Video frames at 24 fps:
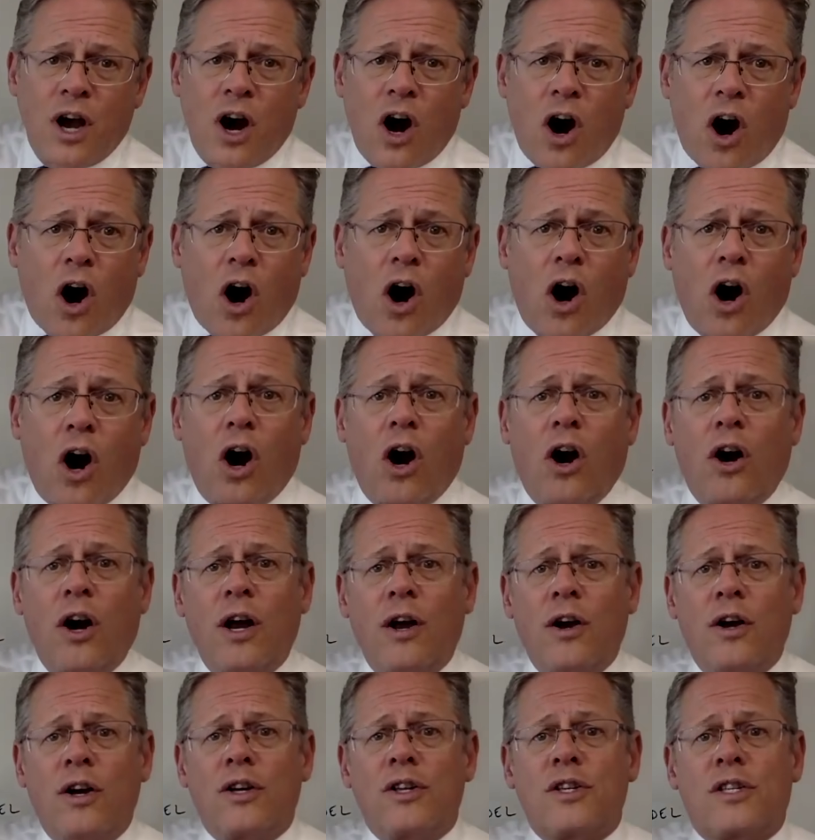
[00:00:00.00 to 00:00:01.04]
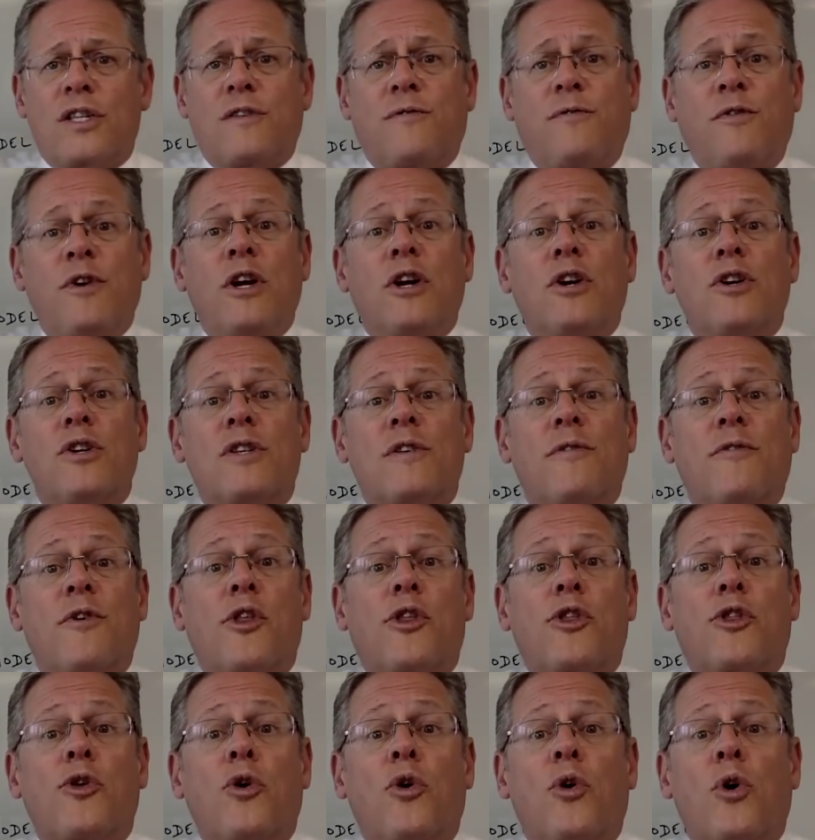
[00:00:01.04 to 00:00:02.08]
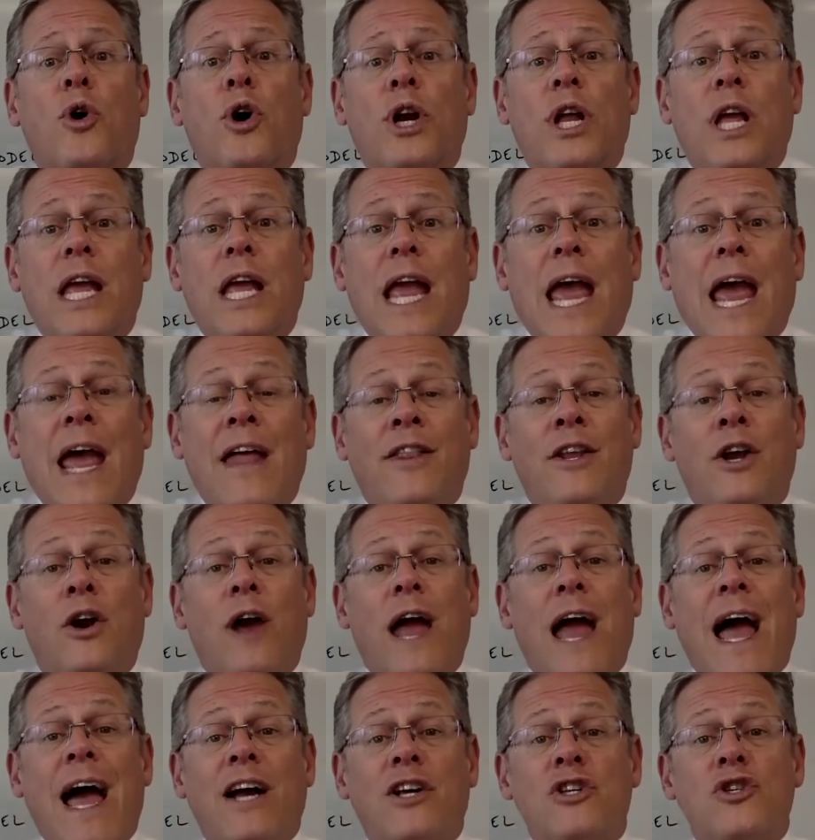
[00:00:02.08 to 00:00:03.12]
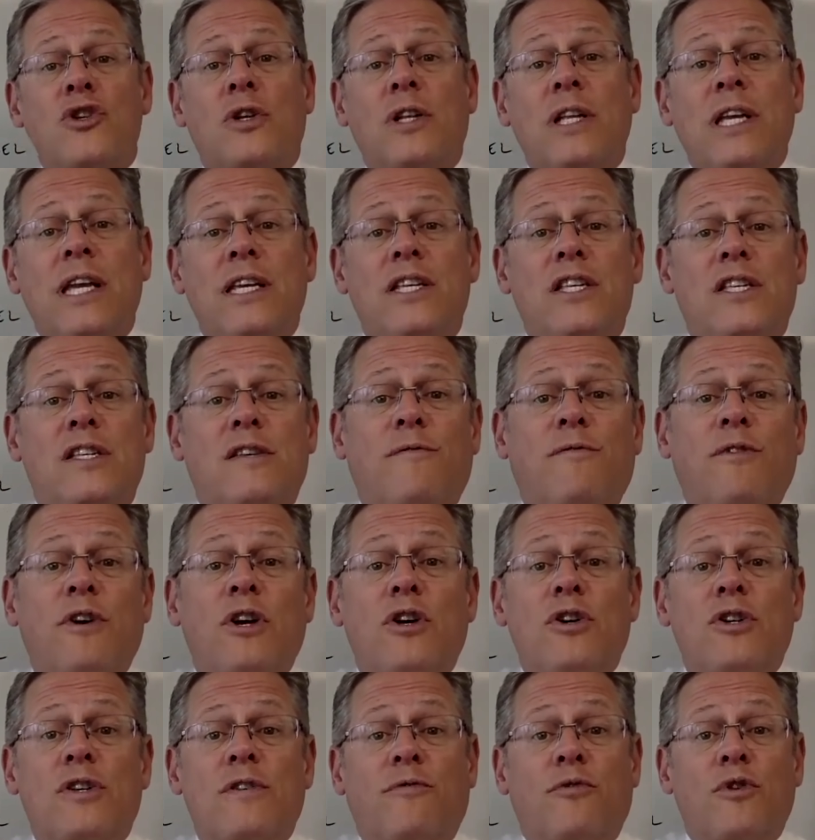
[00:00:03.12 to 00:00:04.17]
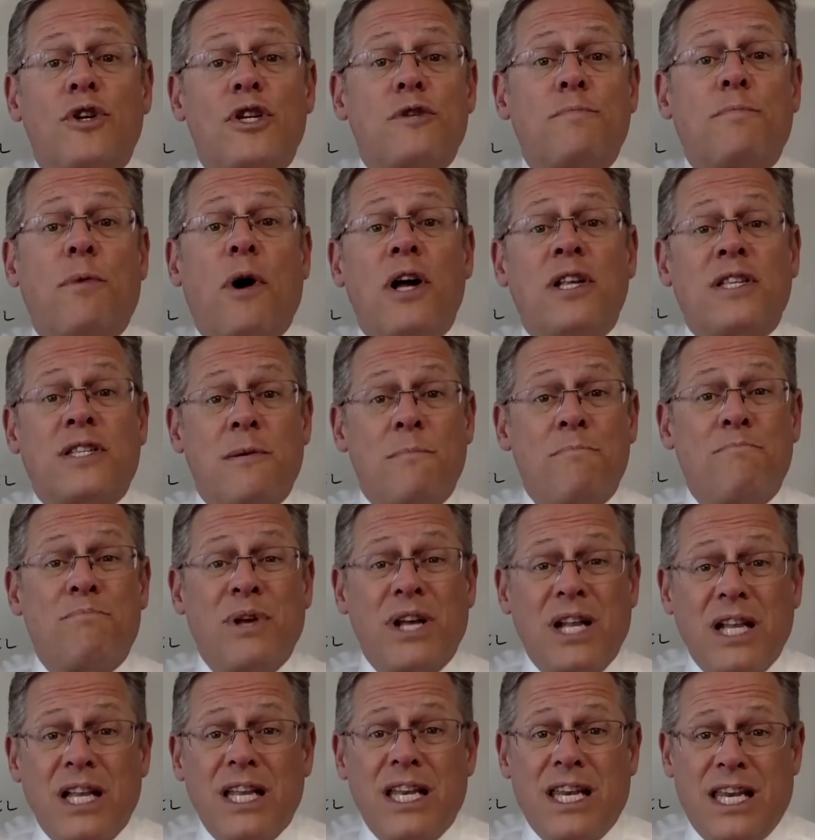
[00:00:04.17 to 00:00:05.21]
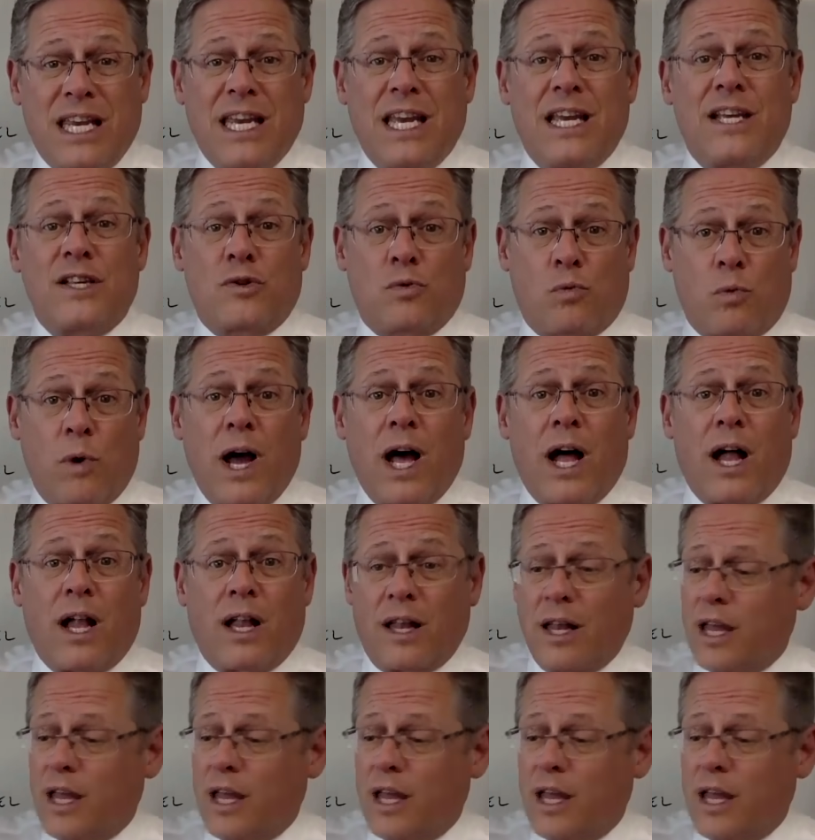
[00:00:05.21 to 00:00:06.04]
are spheres of authority, and they're actually spheres of responsibility as well.